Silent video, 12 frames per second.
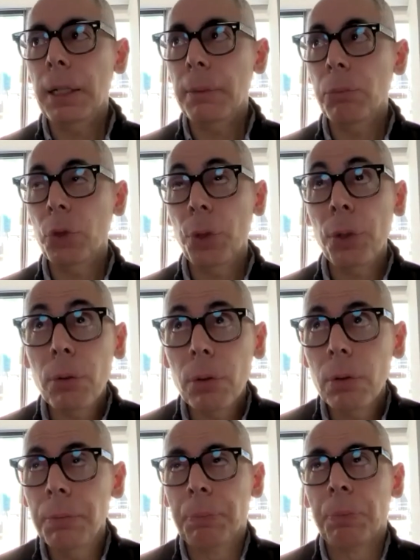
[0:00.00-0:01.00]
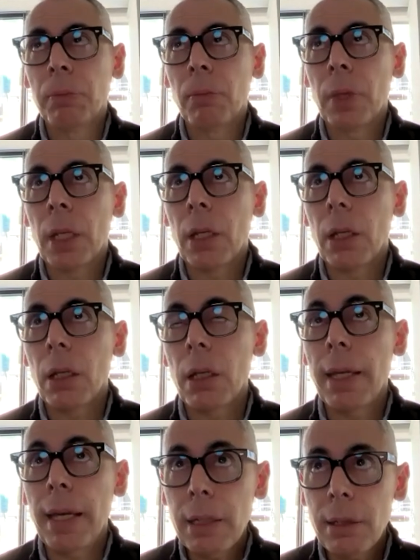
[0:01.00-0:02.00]
Two,
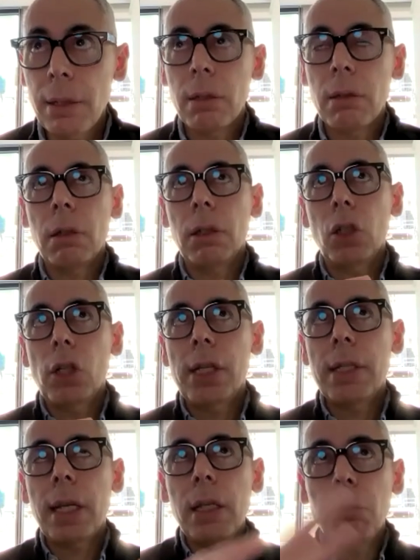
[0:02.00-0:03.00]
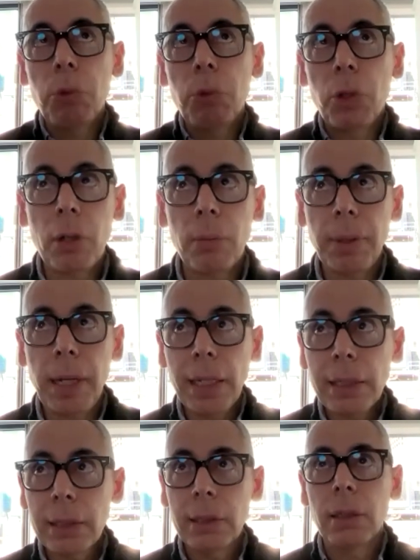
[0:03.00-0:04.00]
yes, it's getting more
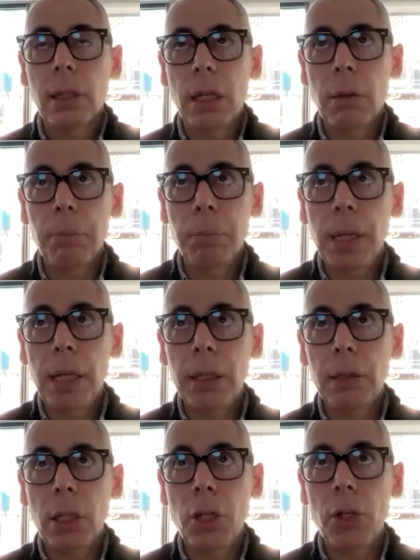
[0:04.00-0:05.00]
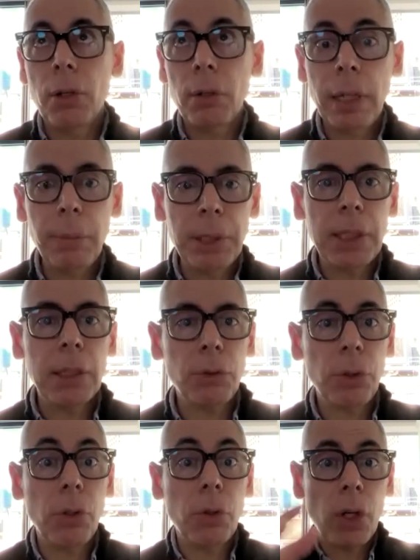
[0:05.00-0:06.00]
complex, but you're not limited to
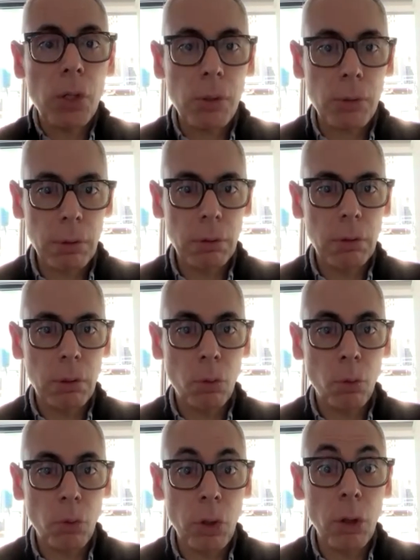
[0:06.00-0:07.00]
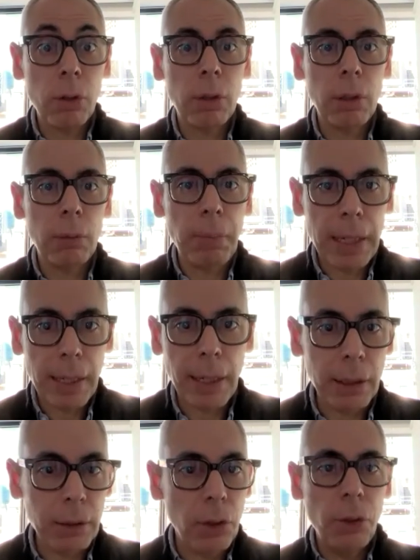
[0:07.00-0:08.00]
your own local
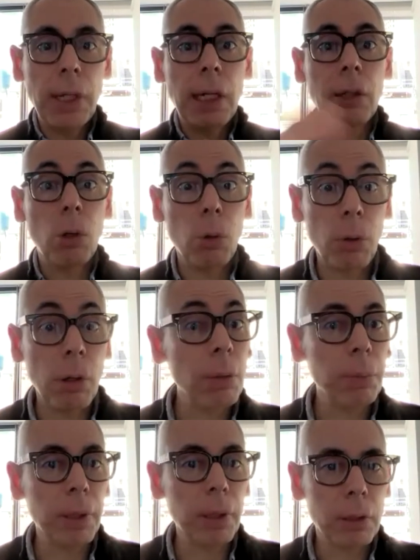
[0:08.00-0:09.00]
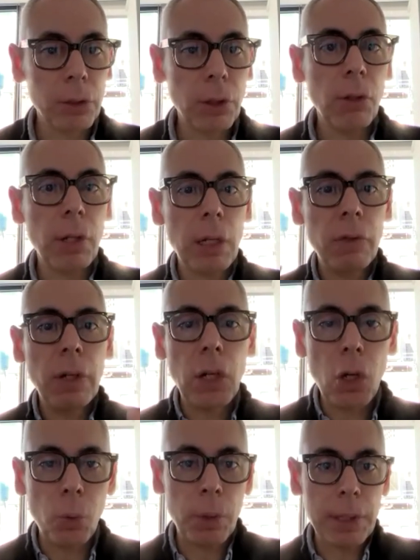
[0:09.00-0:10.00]
market. You can go global. So you never know
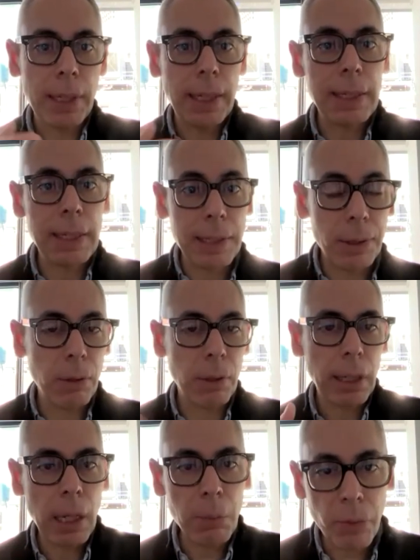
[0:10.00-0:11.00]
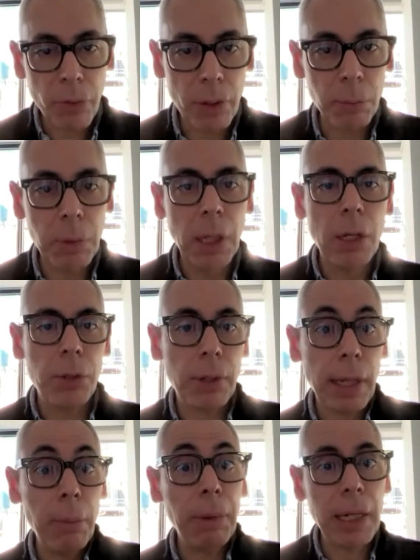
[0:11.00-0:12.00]
where success is going to come from. So
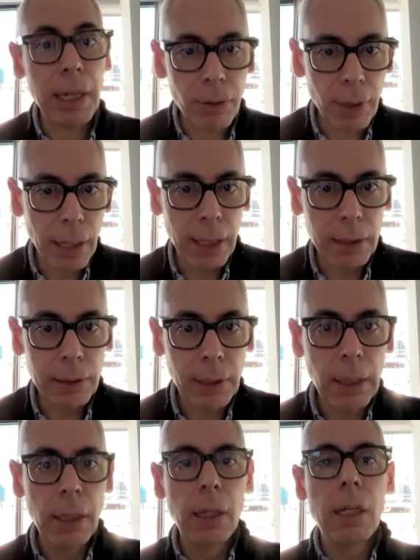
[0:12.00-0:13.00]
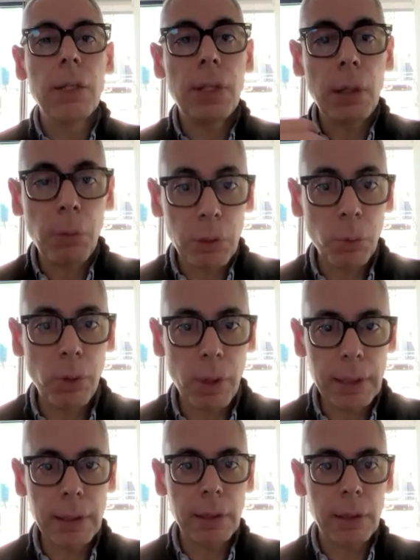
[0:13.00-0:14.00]
keep an eye on that, see what
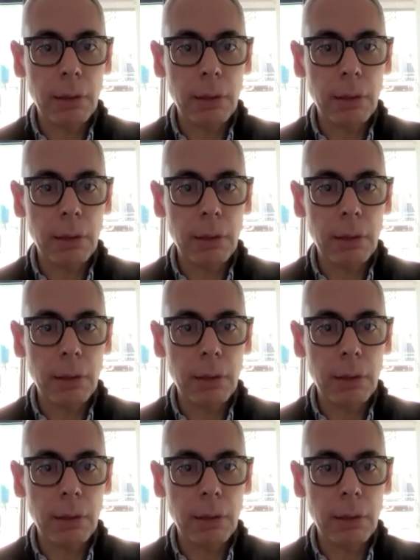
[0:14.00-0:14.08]
works,